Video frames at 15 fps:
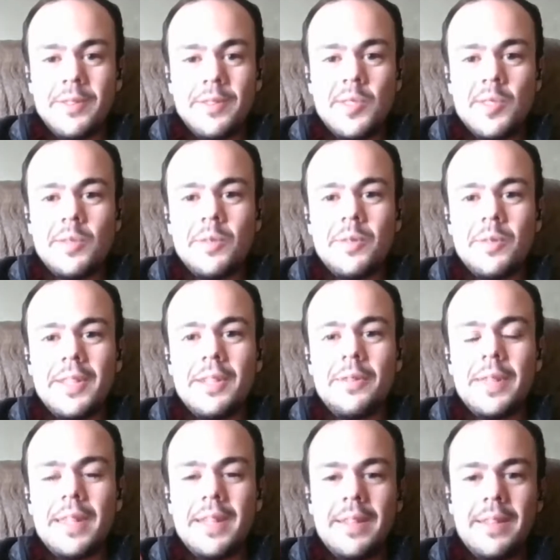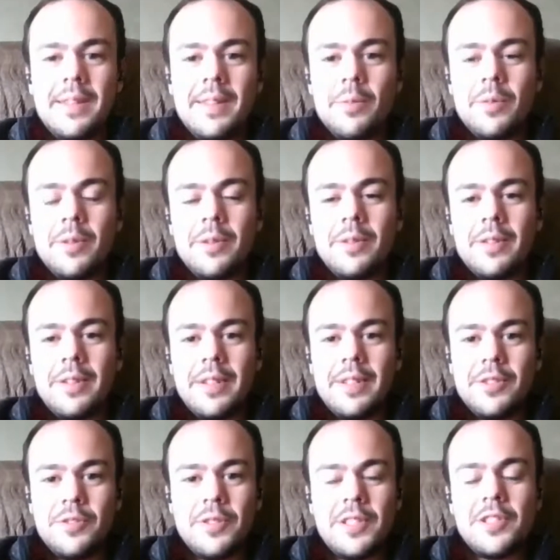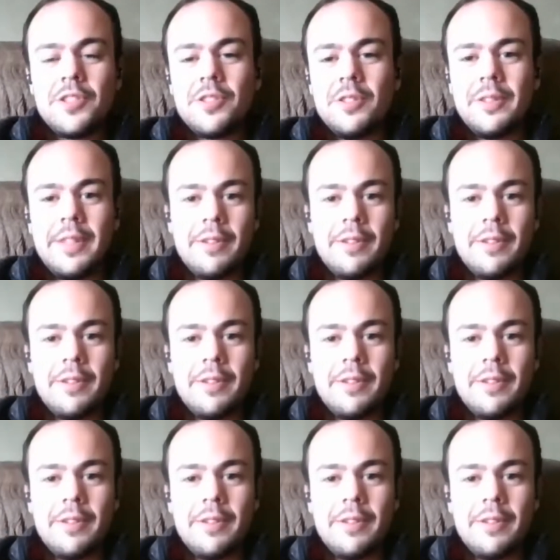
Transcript: So, they were traditional.